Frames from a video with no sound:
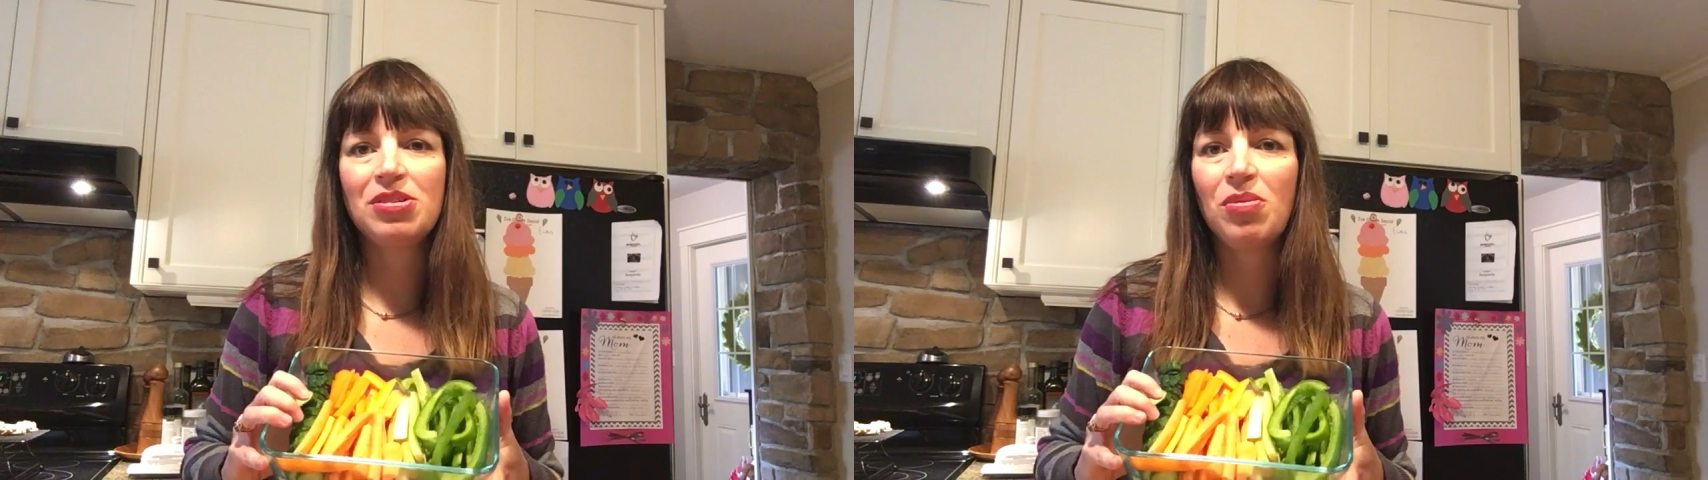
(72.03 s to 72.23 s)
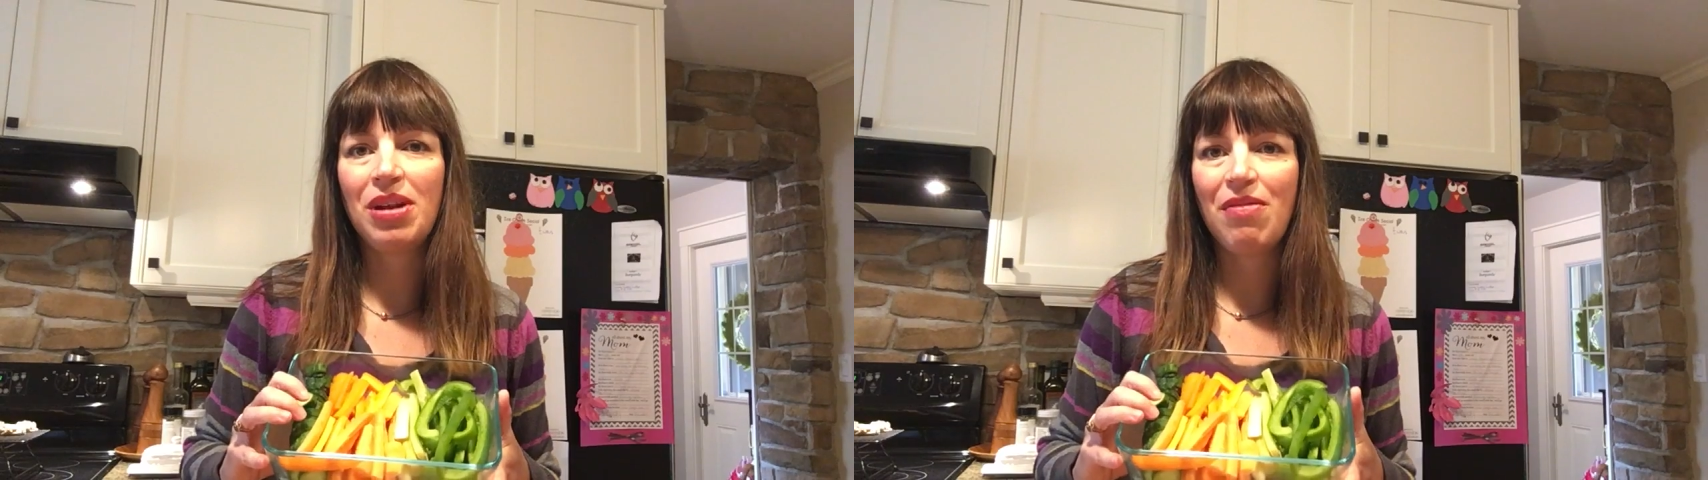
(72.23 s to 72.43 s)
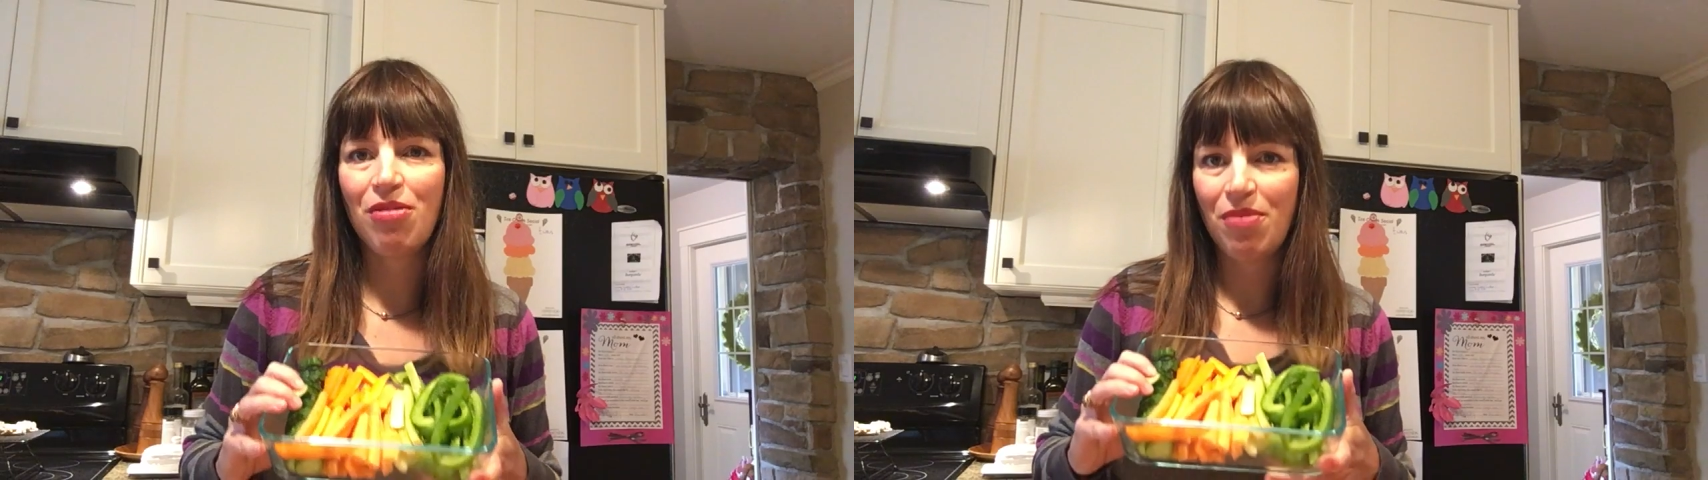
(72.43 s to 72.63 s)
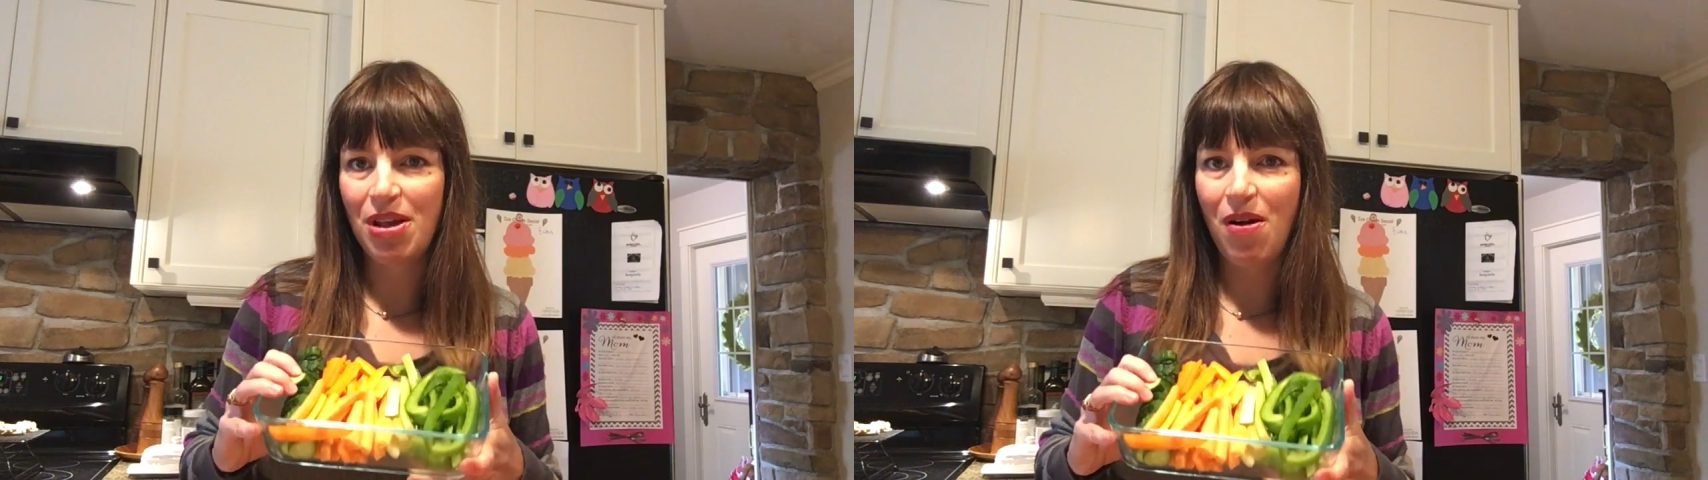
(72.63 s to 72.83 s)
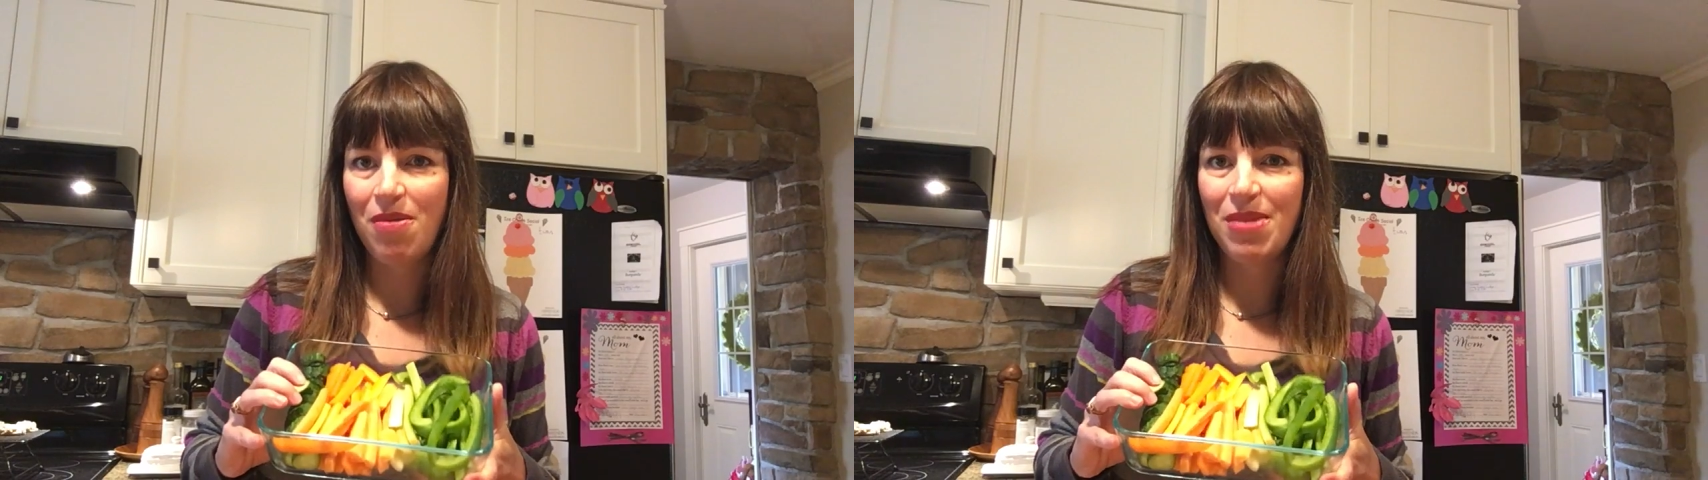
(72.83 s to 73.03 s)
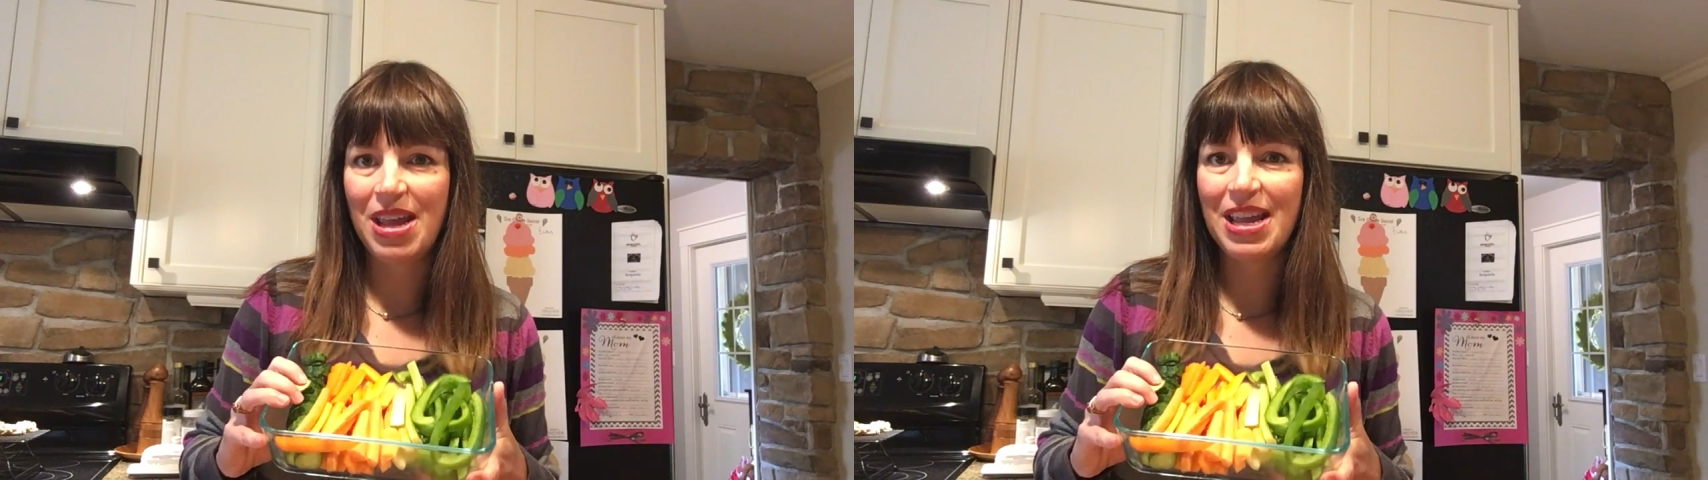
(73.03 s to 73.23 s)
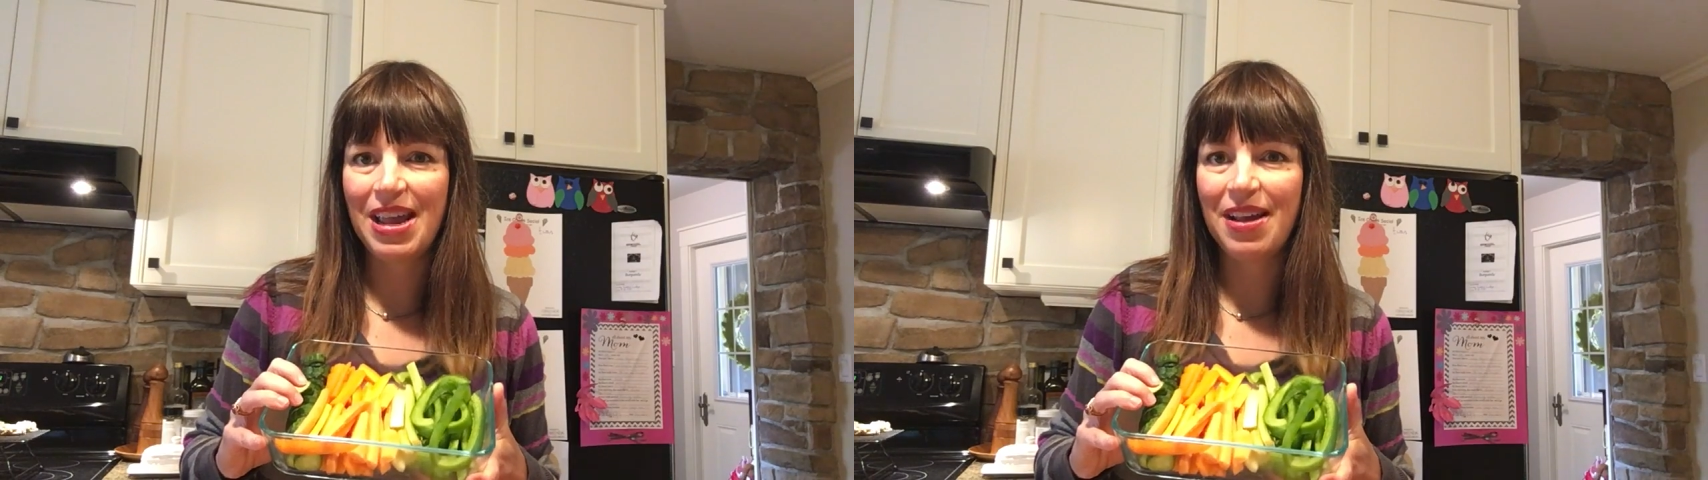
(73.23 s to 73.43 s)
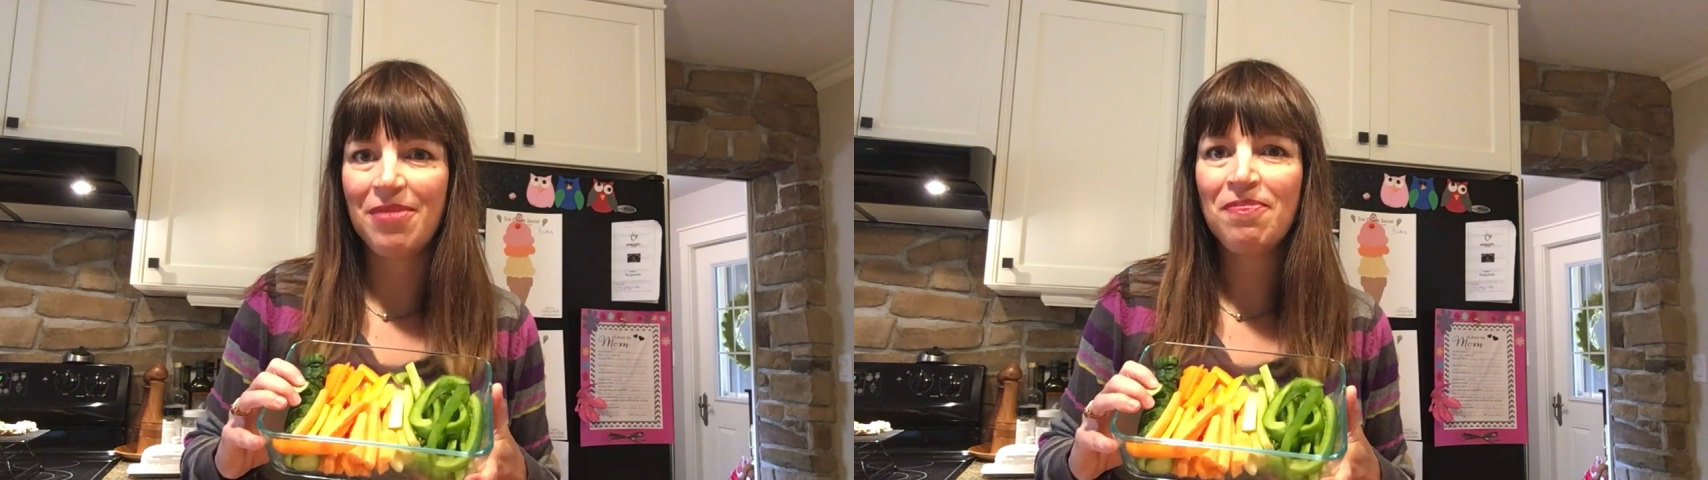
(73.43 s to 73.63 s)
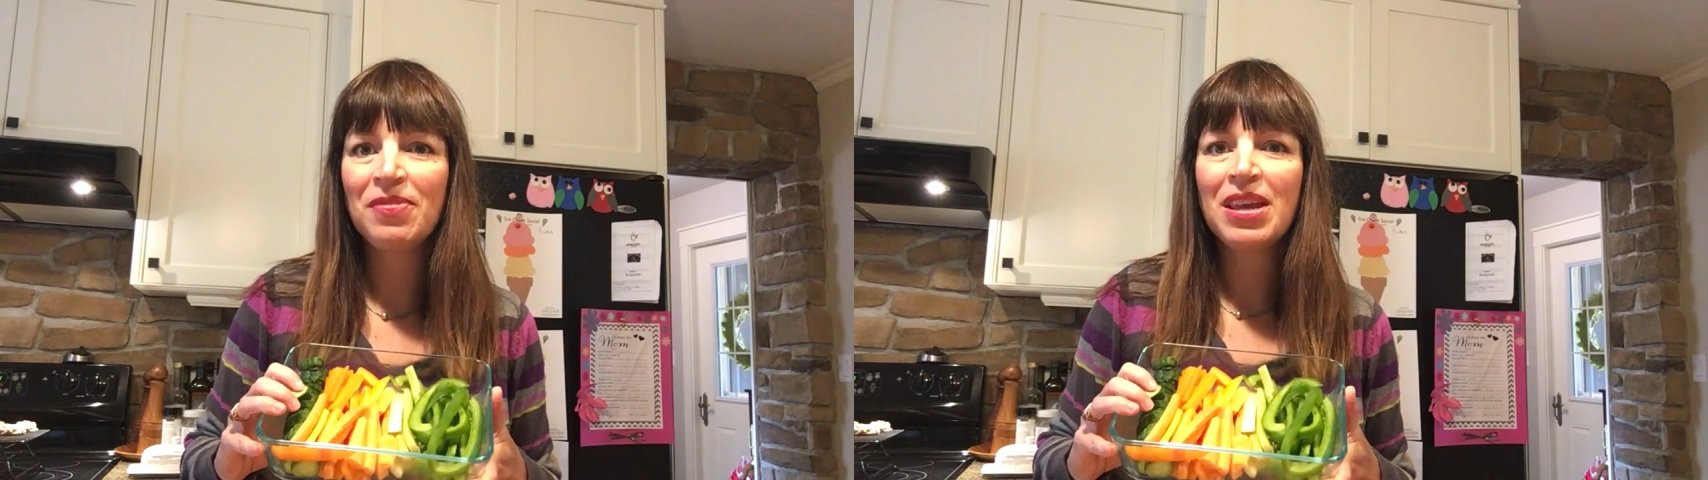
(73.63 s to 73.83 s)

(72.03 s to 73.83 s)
into whatever we are making.